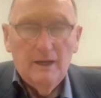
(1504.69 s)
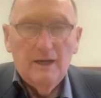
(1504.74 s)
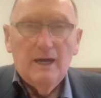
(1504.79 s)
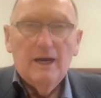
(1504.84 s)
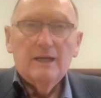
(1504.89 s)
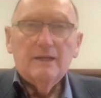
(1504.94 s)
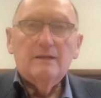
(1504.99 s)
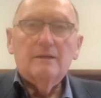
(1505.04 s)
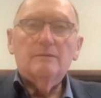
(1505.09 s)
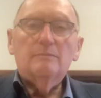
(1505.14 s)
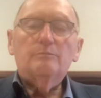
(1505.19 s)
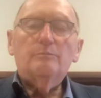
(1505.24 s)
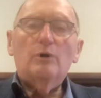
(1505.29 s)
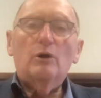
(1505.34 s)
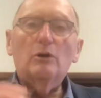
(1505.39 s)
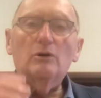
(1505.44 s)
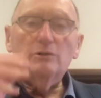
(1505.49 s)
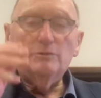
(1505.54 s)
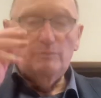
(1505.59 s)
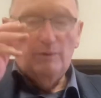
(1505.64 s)
And
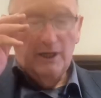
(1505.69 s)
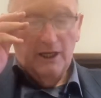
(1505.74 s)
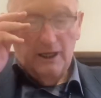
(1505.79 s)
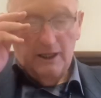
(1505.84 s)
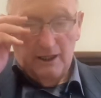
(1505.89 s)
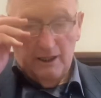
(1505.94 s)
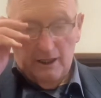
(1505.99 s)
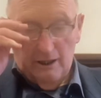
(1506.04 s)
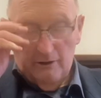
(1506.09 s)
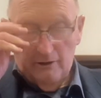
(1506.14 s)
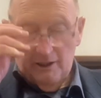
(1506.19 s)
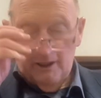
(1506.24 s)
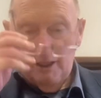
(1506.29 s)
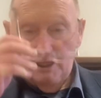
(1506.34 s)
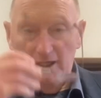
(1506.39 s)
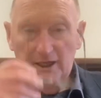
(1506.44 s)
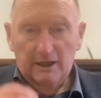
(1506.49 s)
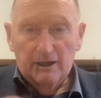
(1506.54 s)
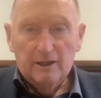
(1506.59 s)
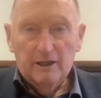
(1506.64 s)
Paul's bringing out
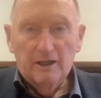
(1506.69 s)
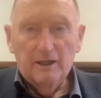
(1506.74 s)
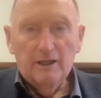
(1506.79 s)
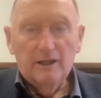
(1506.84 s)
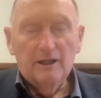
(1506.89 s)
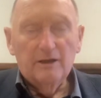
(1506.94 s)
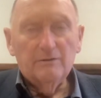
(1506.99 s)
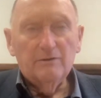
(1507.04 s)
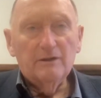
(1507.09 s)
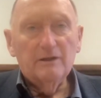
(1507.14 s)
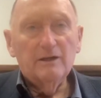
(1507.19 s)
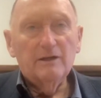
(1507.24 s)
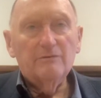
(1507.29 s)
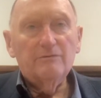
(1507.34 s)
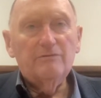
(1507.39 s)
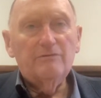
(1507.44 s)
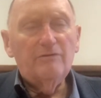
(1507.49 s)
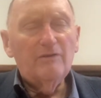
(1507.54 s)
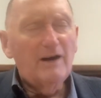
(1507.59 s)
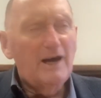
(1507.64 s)
here the
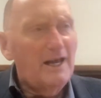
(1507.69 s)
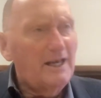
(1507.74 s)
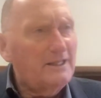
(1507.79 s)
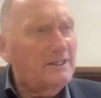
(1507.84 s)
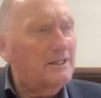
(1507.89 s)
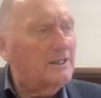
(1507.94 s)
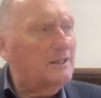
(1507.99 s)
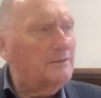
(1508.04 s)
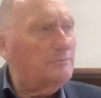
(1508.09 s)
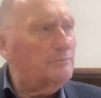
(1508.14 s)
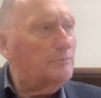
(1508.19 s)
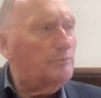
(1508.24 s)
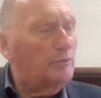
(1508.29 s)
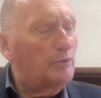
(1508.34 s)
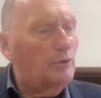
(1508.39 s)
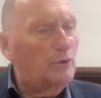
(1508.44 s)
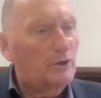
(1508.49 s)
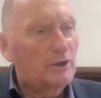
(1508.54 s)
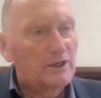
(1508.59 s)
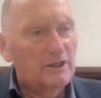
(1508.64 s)
vital
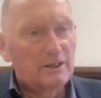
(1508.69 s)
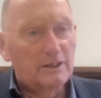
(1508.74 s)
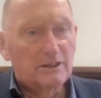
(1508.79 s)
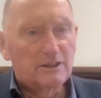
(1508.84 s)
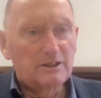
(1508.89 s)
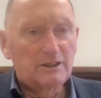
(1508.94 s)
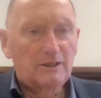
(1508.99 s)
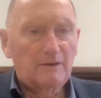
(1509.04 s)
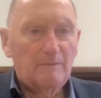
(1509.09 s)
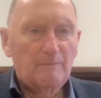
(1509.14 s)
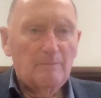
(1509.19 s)
importance